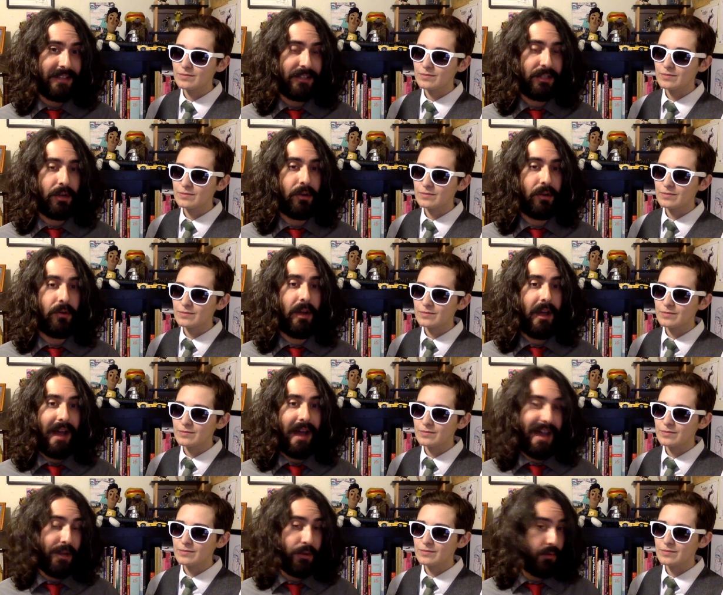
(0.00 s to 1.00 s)
Speaker 1: And so
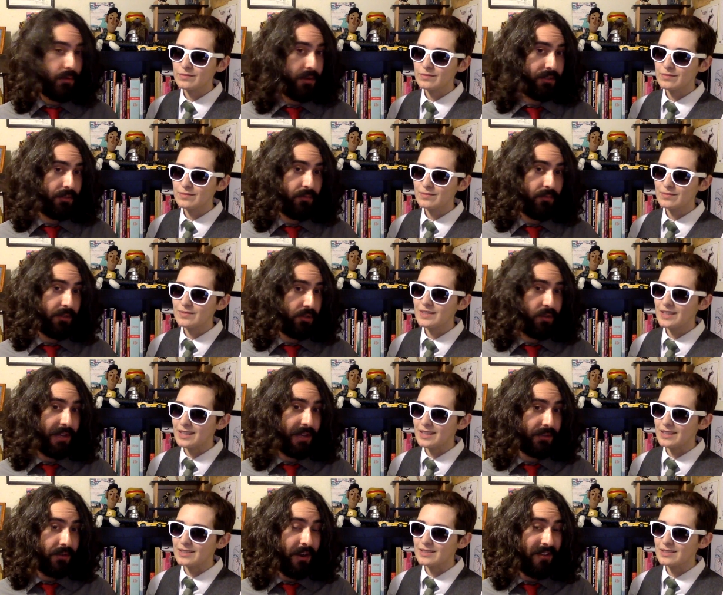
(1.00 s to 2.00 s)
I know they're also really trying
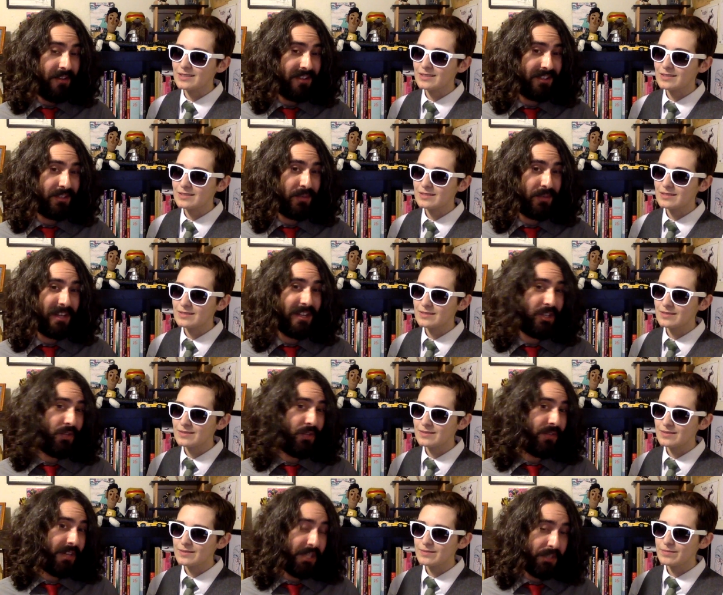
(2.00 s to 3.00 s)
yeah. their hardest. So when an issue
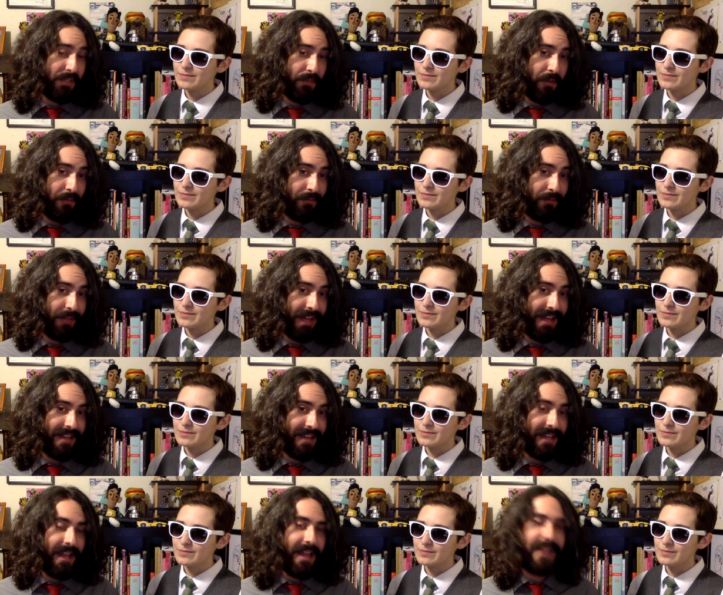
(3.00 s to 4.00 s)
does fall
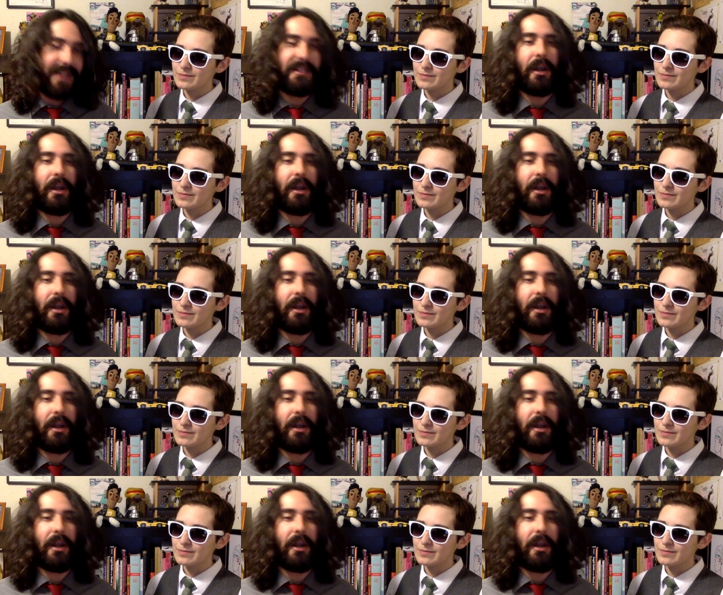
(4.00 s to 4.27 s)
flat, it's